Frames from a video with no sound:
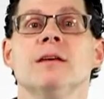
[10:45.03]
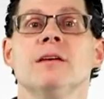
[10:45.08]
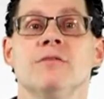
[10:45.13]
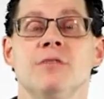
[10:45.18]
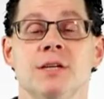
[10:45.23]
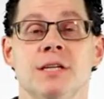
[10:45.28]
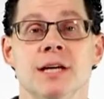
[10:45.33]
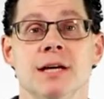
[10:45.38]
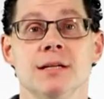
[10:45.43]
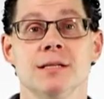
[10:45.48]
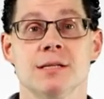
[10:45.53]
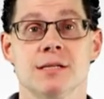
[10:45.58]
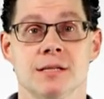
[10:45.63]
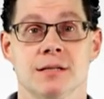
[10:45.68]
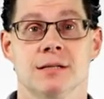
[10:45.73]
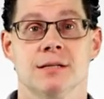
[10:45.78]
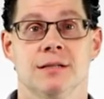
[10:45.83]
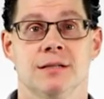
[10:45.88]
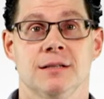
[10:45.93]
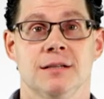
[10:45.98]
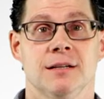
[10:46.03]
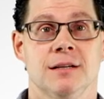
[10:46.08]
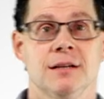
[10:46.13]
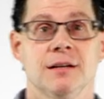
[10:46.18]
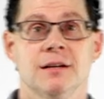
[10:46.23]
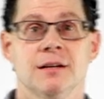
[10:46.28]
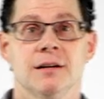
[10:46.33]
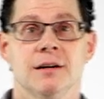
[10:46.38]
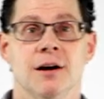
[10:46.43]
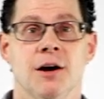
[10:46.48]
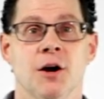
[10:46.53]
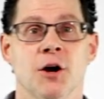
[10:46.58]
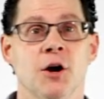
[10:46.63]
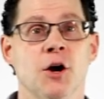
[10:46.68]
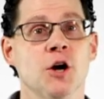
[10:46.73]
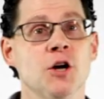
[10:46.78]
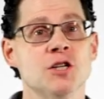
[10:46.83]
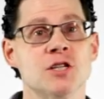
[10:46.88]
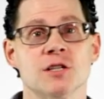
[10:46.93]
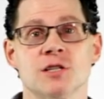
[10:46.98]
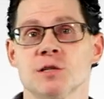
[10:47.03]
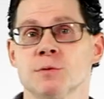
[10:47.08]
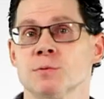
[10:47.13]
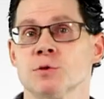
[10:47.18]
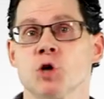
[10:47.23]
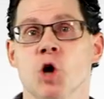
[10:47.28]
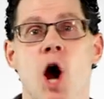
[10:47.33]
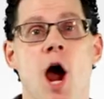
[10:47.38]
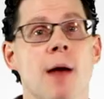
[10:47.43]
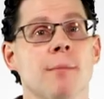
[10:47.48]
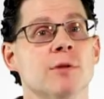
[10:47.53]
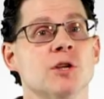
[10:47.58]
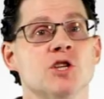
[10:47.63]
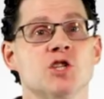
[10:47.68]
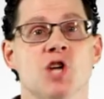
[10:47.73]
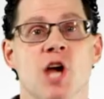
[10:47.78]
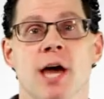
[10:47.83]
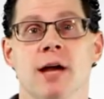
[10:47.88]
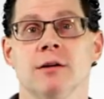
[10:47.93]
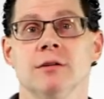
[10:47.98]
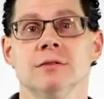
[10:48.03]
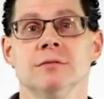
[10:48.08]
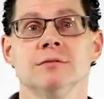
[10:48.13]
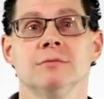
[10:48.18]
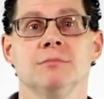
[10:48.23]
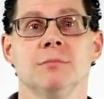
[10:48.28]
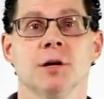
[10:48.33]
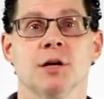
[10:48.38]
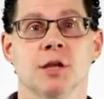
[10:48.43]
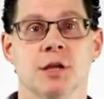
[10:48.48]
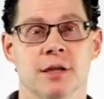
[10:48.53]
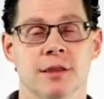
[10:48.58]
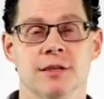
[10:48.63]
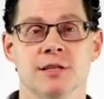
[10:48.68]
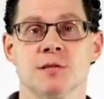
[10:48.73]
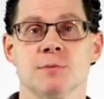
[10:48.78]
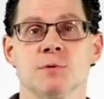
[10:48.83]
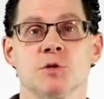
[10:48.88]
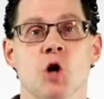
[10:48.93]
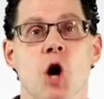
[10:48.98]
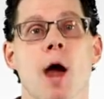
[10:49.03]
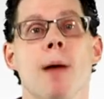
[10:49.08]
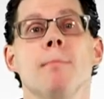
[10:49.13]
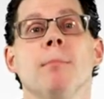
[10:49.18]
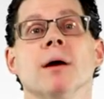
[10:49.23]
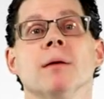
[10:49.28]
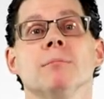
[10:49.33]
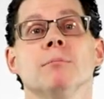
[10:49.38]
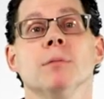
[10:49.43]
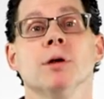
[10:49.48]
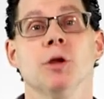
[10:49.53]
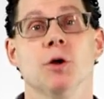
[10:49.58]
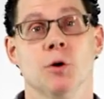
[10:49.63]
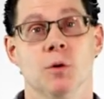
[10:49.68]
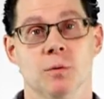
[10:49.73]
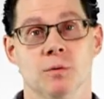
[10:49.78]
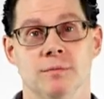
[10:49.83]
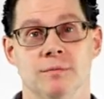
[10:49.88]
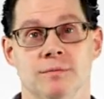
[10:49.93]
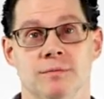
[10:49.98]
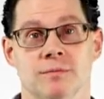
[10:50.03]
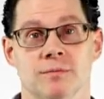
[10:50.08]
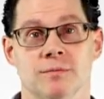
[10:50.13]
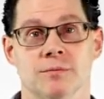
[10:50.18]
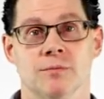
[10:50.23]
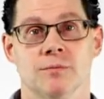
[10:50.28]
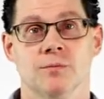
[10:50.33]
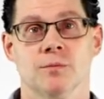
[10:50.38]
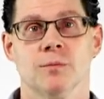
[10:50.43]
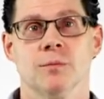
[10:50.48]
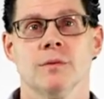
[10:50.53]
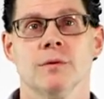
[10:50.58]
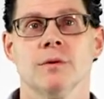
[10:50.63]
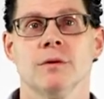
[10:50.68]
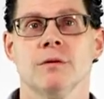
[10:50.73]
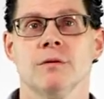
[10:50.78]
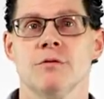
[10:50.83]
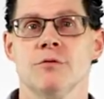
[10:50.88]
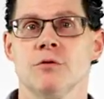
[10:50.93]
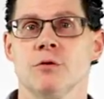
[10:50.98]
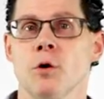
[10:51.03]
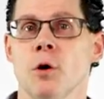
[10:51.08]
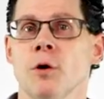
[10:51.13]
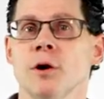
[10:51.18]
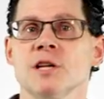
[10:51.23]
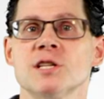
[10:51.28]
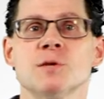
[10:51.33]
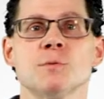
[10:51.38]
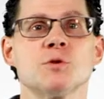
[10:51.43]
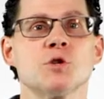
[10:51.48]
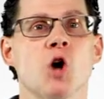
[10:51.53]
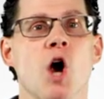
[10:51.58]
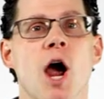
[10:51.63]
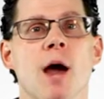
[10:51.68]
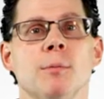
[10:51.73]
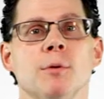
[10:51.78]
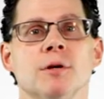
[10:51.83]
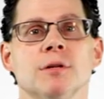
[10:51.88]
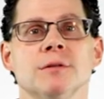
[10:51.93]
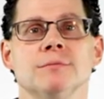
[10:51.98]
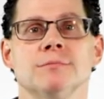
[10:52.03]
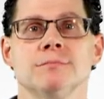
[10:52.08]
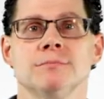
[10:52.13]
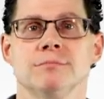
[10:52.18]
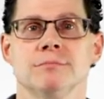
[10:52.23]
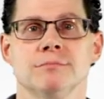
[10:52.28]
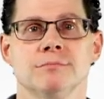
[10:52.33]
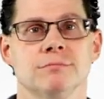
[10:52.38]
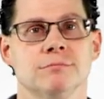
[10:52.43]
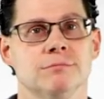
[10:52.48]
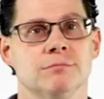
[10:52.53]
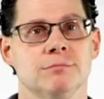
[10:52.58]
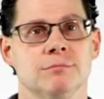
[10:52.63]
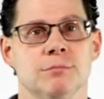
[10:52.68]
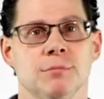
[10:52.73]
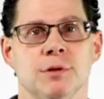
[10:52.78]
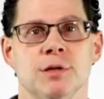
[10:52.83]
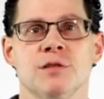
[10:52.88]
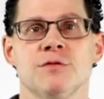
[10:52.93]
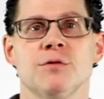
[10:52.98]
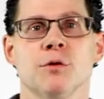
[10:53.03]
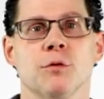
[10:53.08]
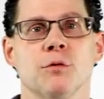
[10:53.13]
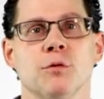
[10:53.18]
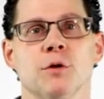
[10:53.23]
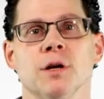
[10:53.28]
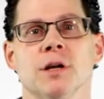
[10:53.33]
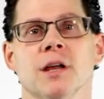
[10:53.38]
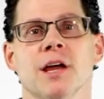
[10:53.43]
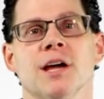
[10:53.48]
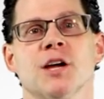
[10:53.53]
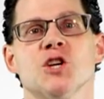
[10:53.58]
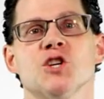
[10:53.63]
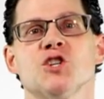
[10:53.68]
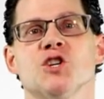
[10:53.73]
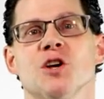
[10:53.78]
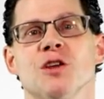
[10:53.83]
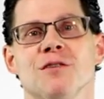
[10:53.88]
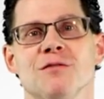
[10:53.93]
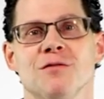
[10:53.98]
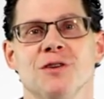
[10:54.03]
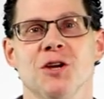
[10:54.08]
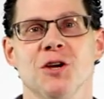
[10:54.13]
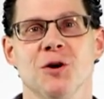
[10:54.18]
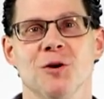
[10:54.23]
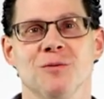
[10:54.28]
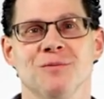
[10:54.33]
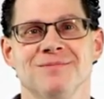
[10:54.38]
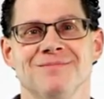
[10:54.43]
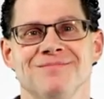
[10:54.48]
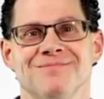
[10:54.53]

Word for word: If you did, I encourage you to subscribe to this channel by clicking the subscribe button below. If you're already a subscriber, please feel free to like and share the video.